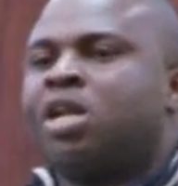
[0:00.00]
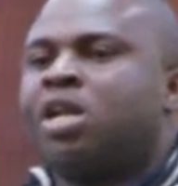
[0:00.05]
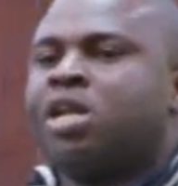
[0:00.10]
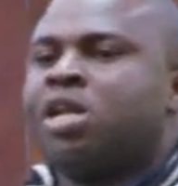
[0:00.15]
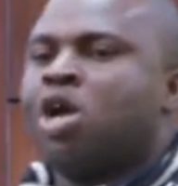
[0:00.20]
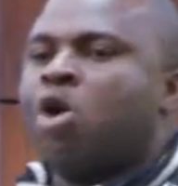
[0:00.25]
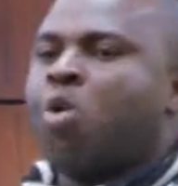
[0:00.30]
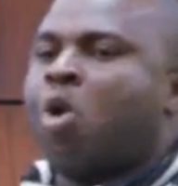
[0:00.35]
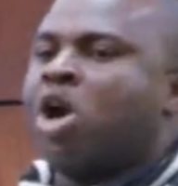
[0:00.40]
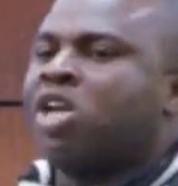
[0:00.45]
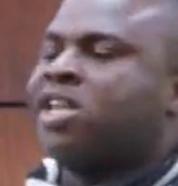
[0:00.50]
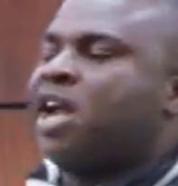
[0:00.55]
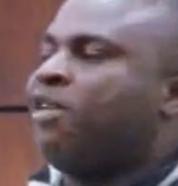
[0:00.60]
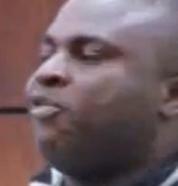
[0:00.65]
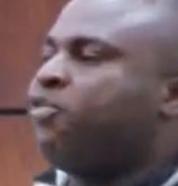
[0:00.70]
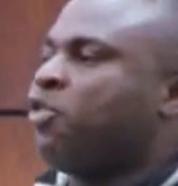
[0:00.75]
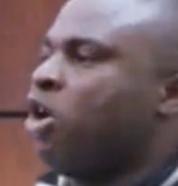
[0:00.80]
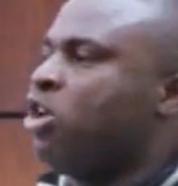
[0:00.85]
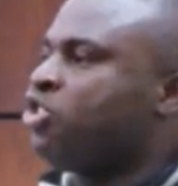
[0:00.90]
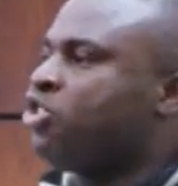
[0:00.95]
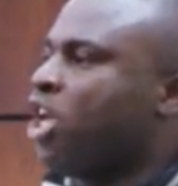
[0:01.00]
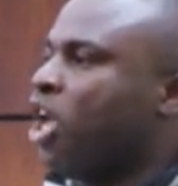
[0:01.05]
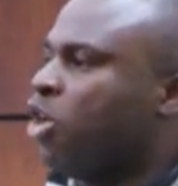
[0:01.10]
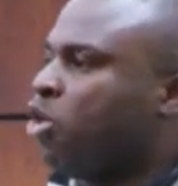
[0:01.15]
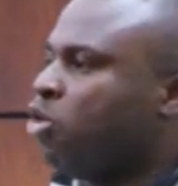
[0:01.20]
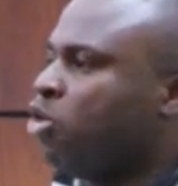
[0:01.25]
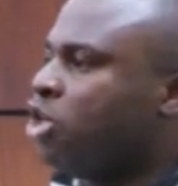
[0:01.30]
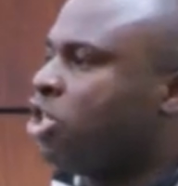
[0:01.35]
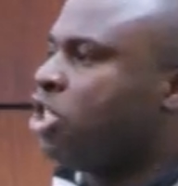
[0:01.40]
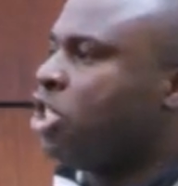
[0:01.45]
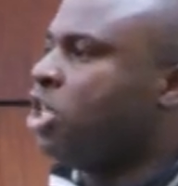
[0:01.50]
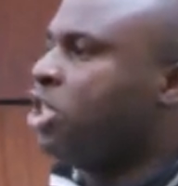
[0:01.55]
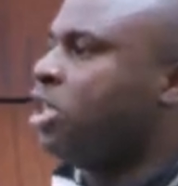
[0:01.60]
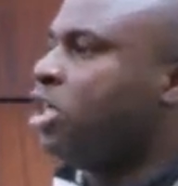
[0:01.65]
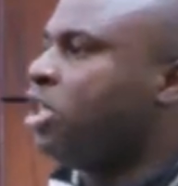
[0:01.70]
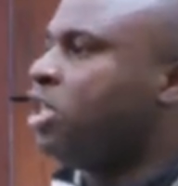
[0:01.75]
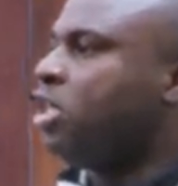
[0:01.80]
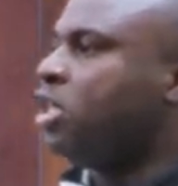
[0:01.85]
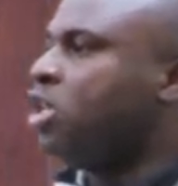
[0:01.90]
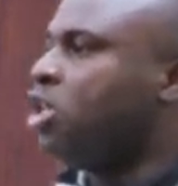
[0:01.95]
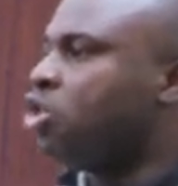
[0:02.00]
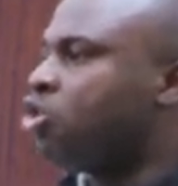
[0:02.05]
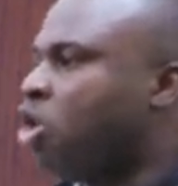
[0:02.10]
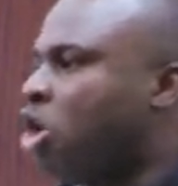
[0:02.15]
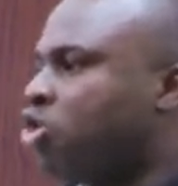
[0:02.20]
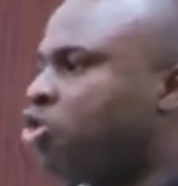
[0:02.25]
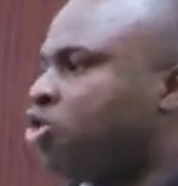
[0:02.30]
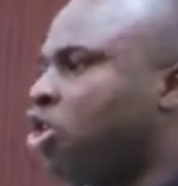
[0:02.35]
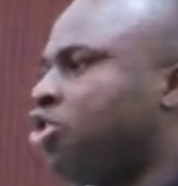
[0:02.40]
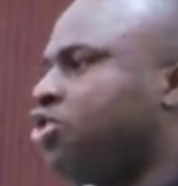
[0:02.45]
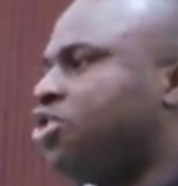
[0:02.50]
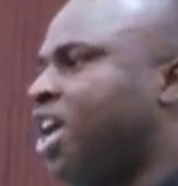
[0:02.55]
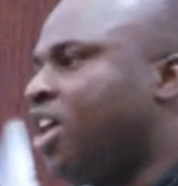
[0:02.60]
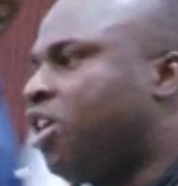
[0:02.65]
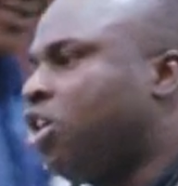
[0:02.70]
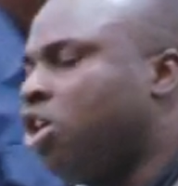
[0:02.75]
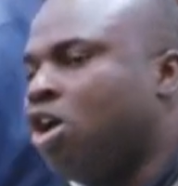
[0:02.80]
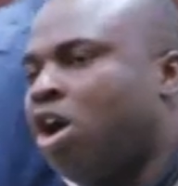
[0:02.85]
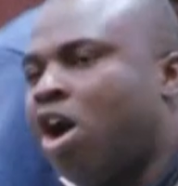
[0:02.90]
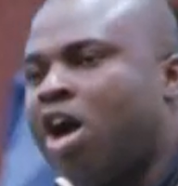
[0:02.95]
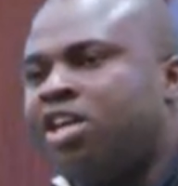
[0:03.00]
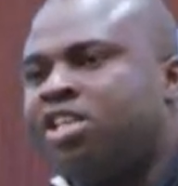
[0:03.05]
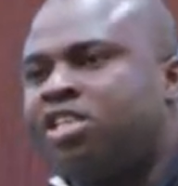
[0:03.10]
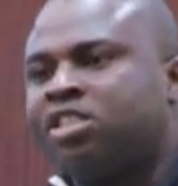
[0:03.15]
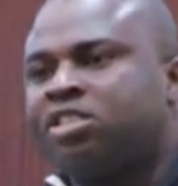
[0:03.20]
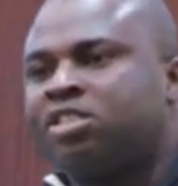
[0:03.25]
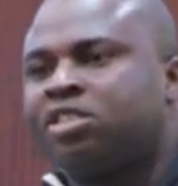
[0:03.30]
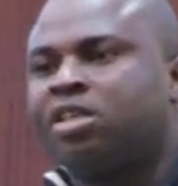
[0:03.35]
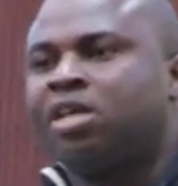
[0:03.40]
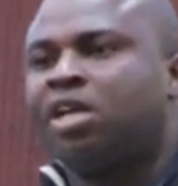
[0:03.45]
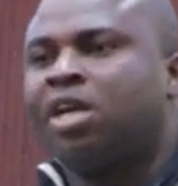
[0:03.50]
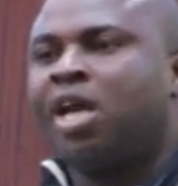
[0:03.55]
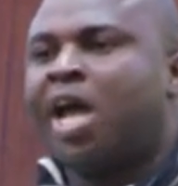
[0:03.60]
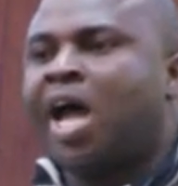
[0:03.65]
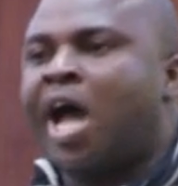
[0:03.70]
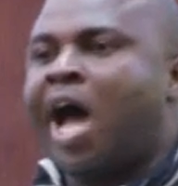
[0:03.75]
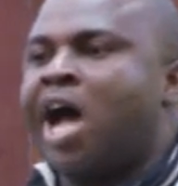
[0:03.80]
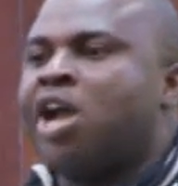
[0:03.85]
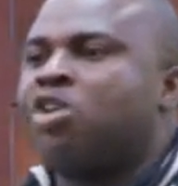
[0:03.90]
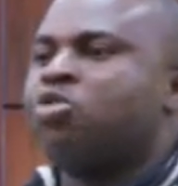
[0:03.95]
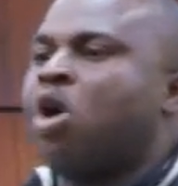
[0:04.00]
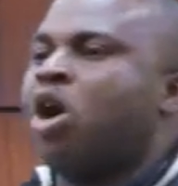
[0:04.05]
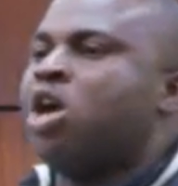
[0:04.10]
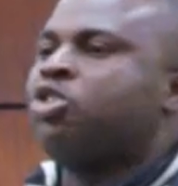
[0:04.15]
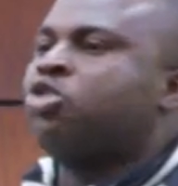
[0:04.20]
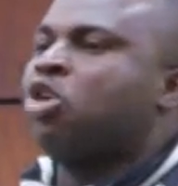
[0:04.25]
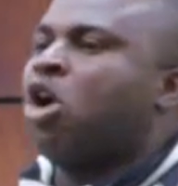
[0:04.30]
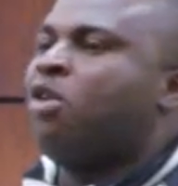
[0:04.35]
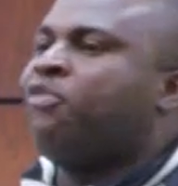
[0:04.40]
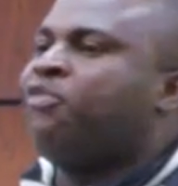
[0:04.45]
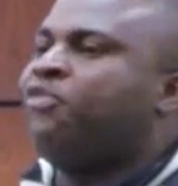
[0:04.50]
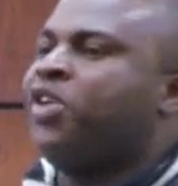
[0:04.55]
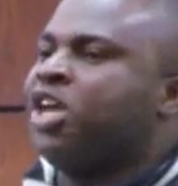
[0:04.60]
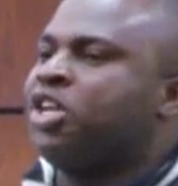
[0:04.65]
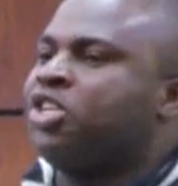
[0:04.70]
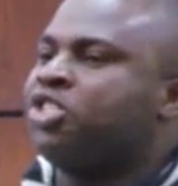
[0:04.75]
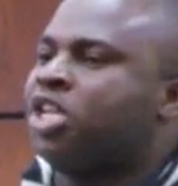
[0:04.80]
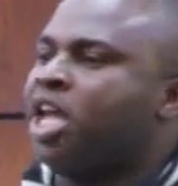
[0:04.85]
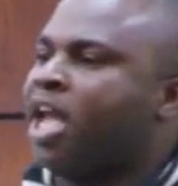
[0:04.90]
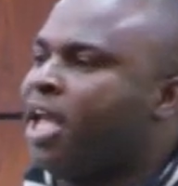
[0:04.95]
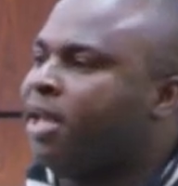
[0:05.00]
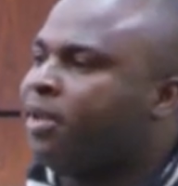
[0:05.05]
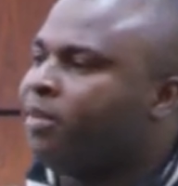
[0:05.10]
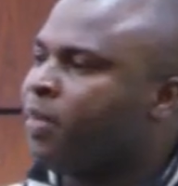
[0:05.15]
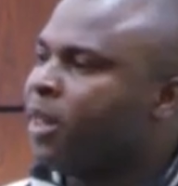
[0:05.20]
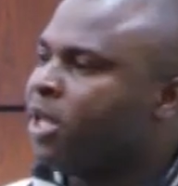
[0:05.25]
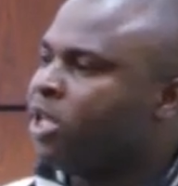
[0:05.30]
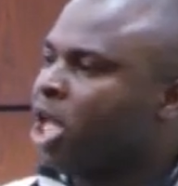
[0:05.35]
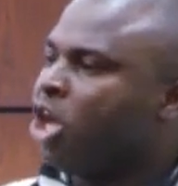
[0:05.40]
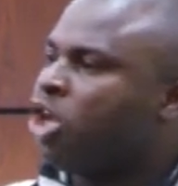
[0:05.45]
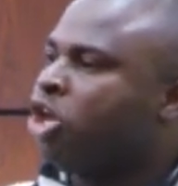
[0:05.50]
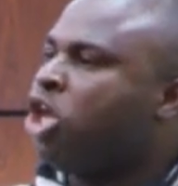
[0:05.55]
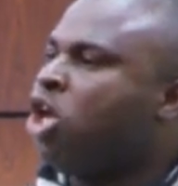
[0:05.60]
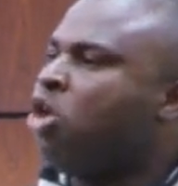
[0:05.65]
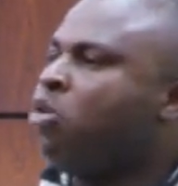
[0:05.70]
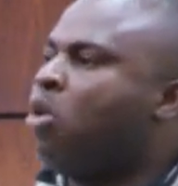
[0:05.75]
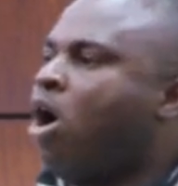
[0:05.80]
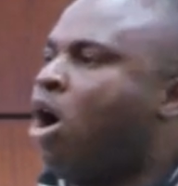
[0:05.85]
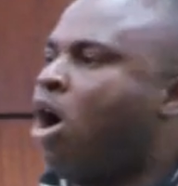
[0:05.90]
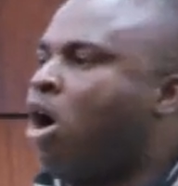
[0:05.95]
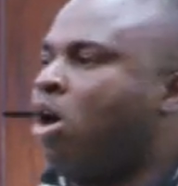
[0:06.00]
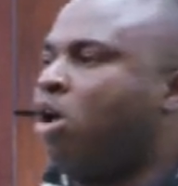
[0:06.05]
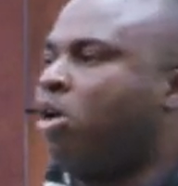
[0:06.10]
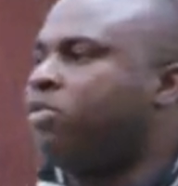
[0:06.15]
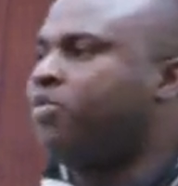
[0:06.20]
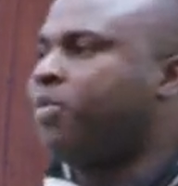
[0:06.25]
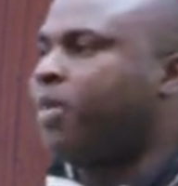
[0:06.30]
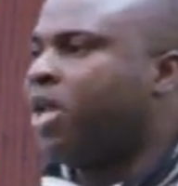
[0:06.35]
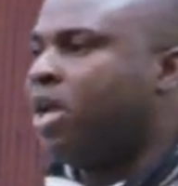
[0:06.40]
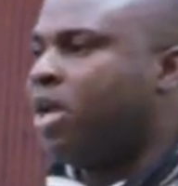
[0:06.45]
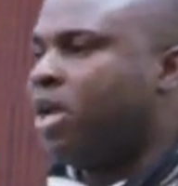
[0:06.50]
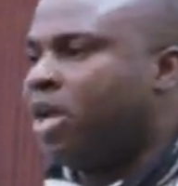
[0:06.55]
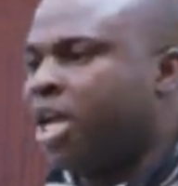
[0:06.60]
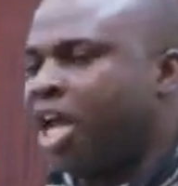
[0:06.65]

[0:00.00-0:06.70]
the waterfront security is also secured, and to also fix the quay wall.